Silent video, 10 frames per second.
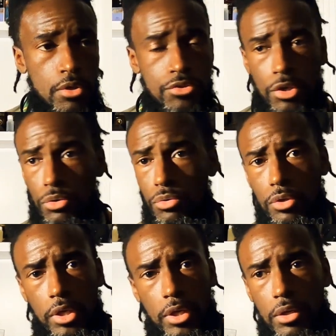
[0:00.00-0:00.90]
So
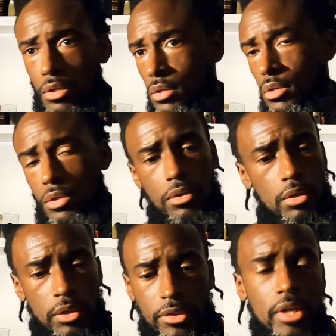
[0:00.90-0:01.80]

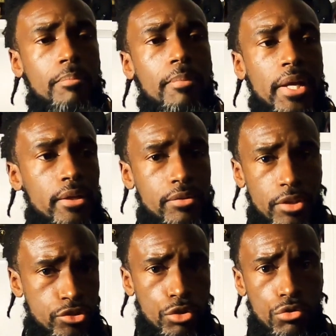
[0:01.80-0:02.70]
it doesn't make
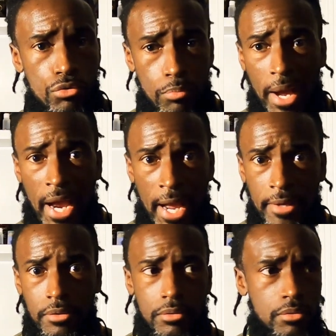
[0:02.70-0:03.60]
the tool
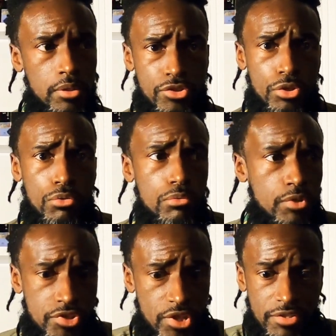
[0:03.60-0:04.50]
bad. The tool
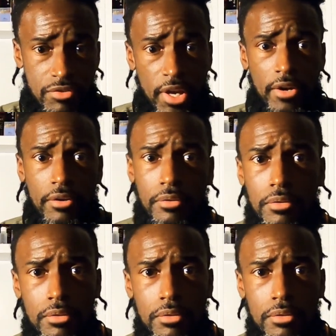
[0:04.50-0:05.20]
is just there.